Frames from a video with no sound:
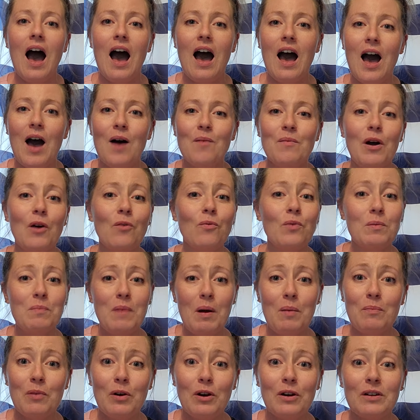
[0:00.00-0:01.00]
um,
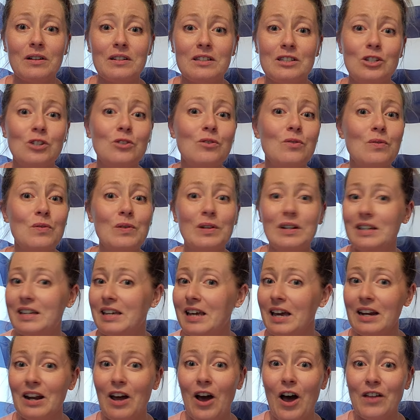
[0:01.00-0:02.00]
remember to
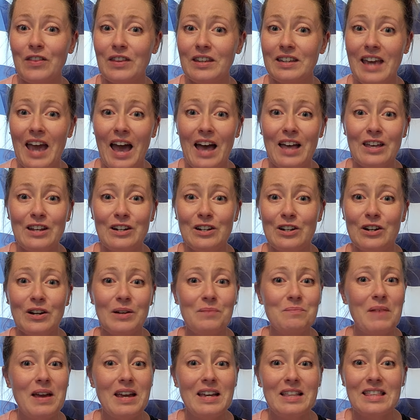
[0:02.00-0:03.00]
get on the calendar
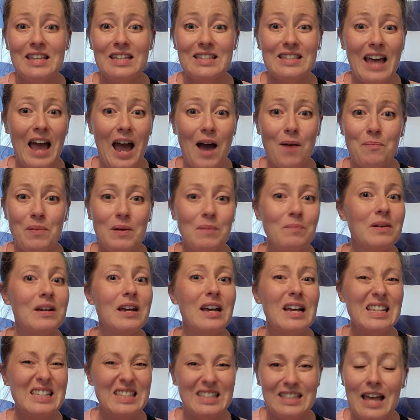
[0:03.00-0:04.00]
and make this happen
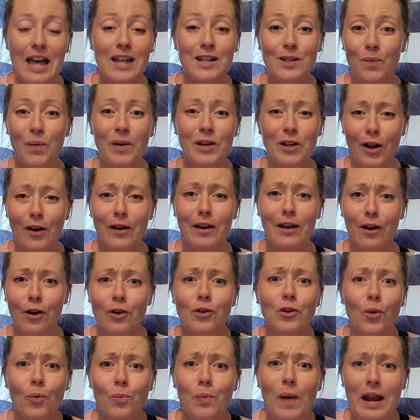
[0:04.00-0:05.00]
because that's why you're here.
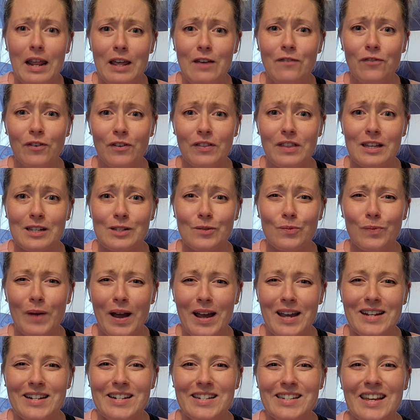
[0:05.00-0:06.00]
You're ready for this,
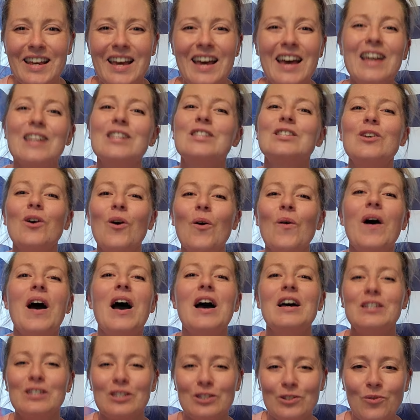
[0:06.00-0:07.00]
right? So
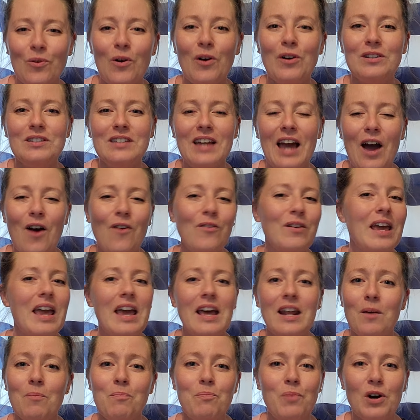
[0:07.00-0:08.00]
scroll down,
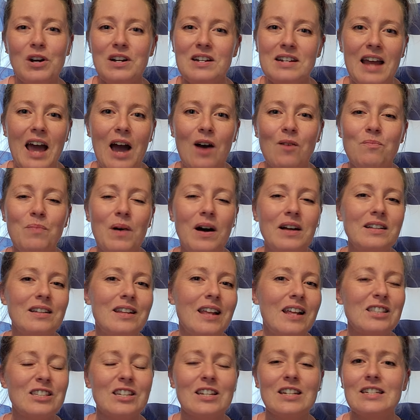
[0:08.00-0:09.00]
hit a book now
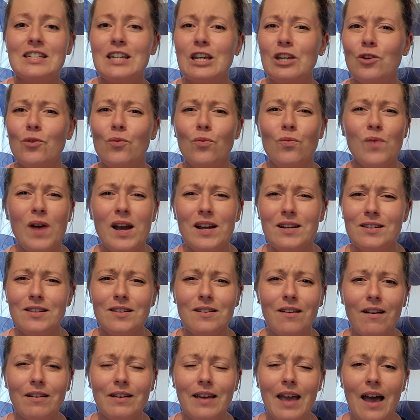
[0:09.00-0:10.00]
button. That's going to take you right
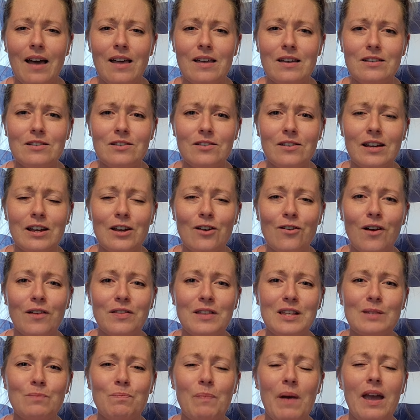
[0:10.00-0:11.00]
to our calendar here
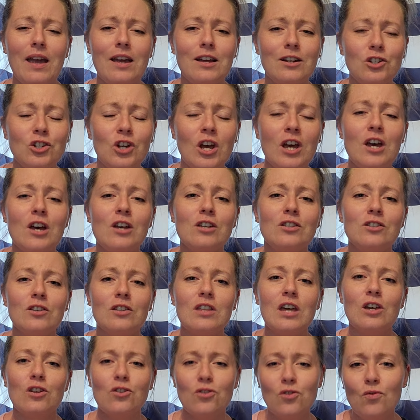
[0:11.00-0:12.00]
on this page so
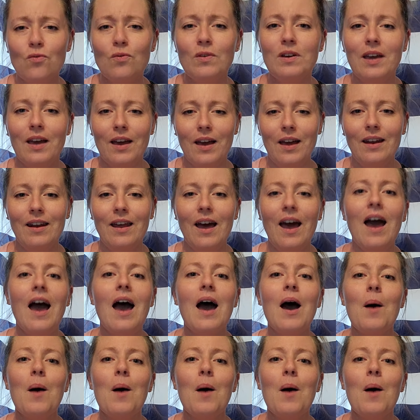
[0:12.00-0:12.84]
that you can